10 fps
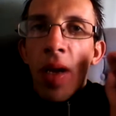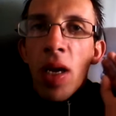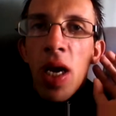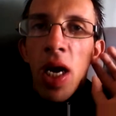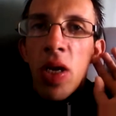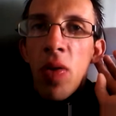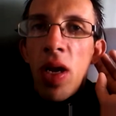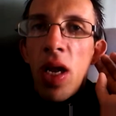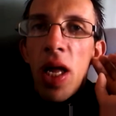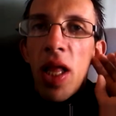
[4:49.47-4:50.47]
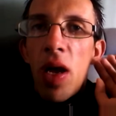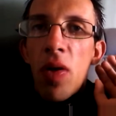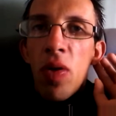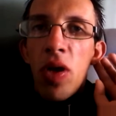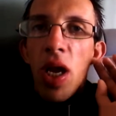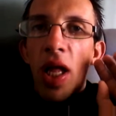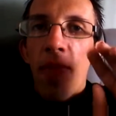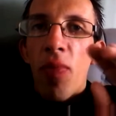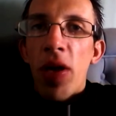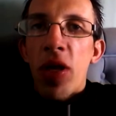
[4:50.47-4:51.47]
Okay, I don't want to land
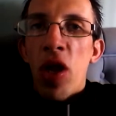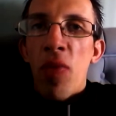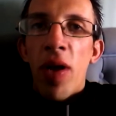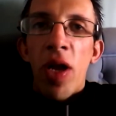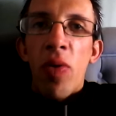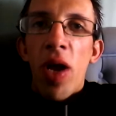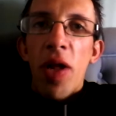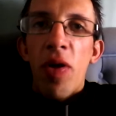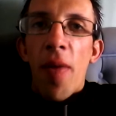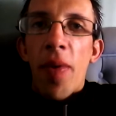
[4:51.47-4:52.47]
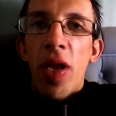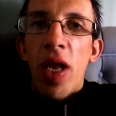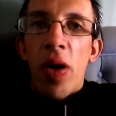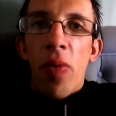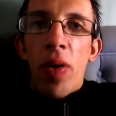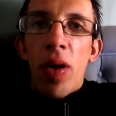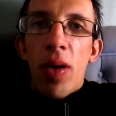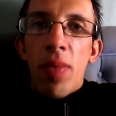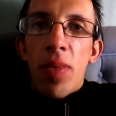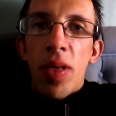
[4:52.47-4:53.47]
up with any money, you don't have to happen to you.
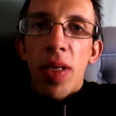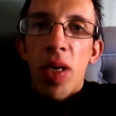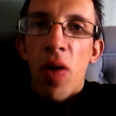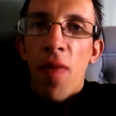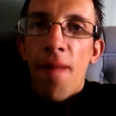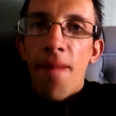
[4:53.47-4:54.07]
So